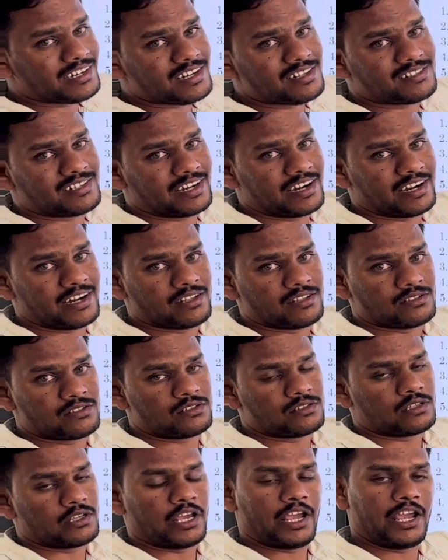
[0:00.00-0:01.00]
a
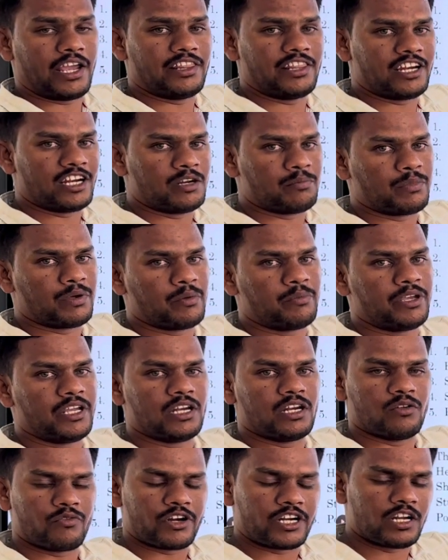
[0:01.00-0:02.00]
sentence, either it may be
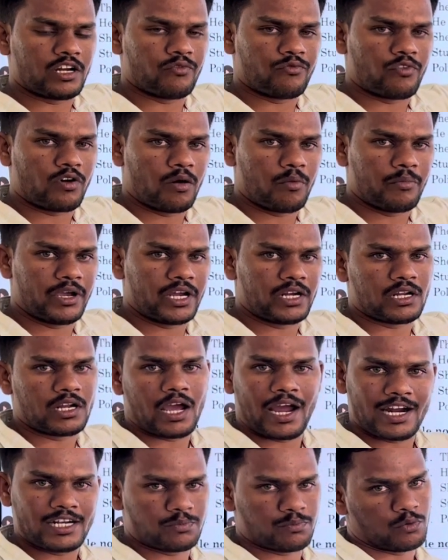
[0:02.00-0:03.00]
in a written format
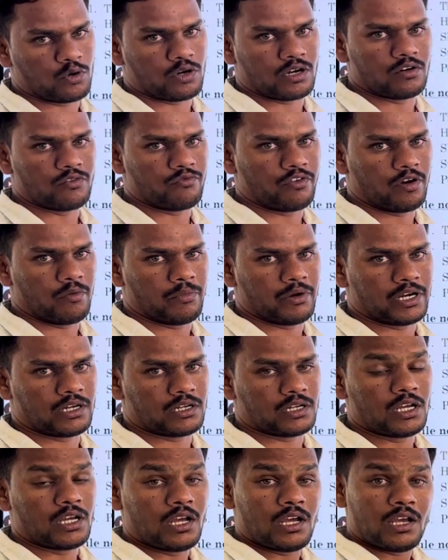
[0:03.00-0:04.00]
or spoken format,
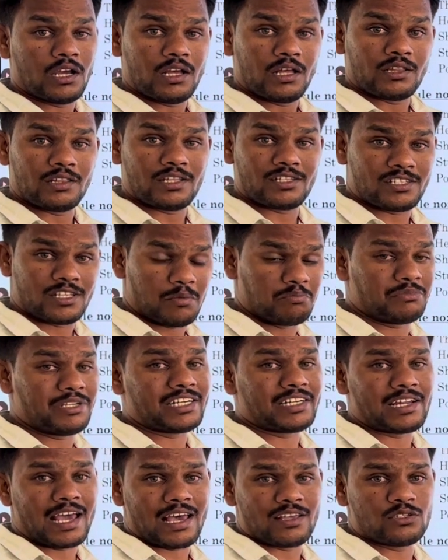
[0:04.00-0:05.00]
the
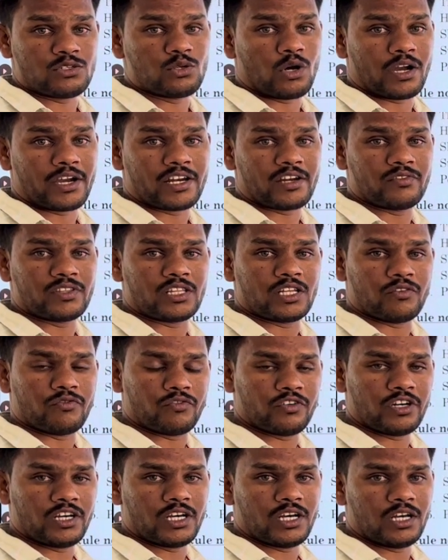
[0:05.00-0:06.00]
subject has to agree with the
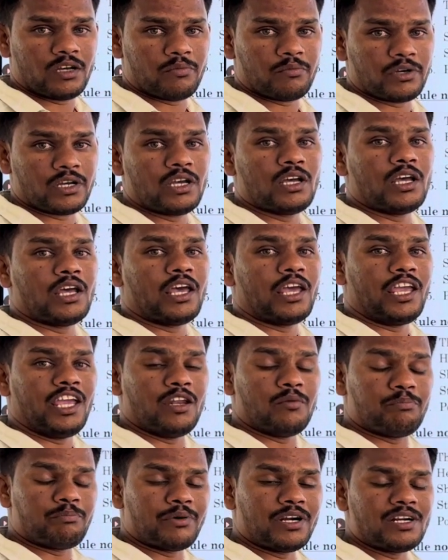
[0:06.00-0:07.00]
verb
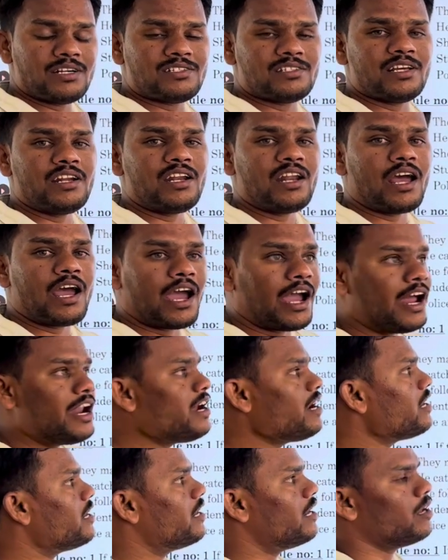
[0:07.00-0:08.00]
in person
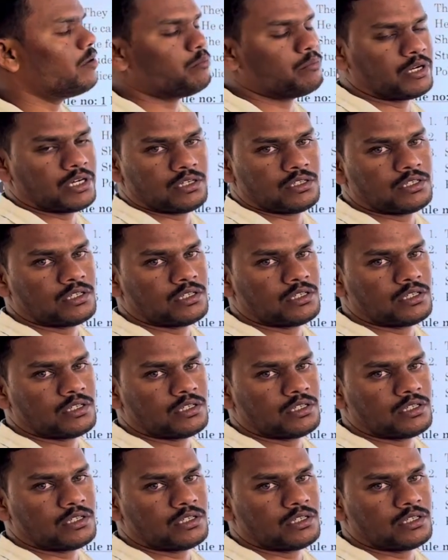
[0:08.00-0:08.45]
and number.